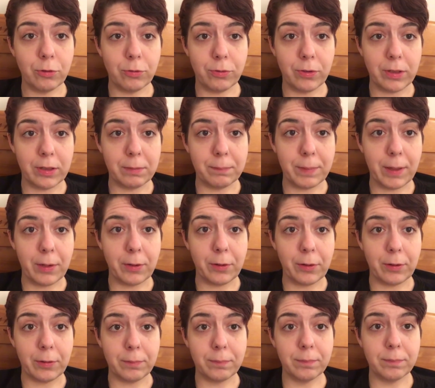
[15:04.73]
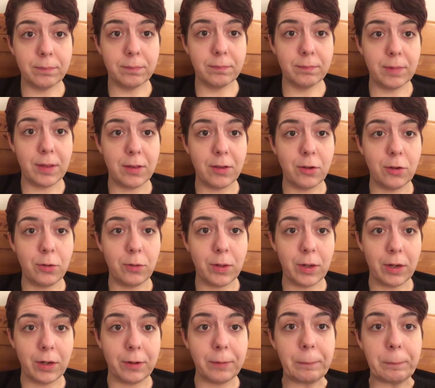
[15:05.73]
you're feeling better in the new
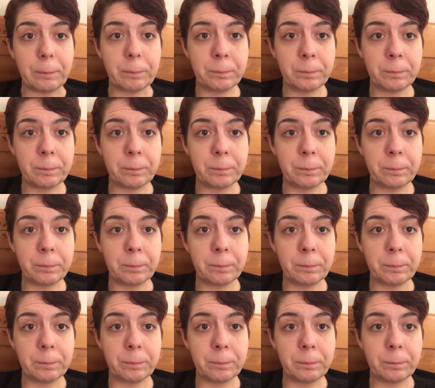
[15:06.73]
year.